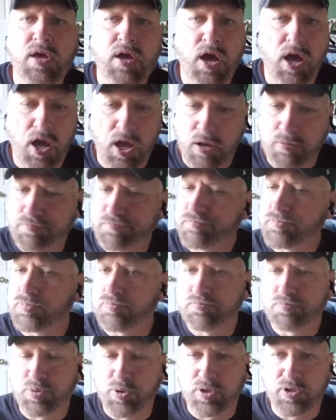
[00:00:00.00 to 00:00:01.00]

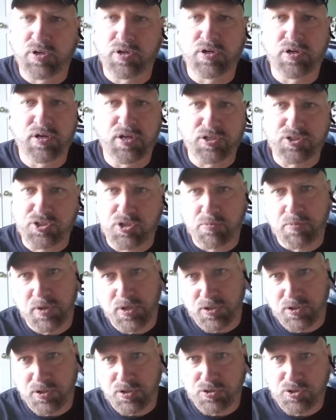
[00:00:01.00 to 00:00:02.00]
Put it in an extra
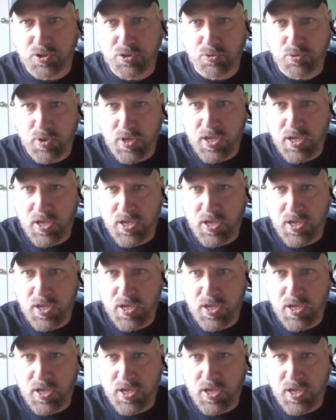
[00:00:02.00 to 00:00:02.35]
minute or two,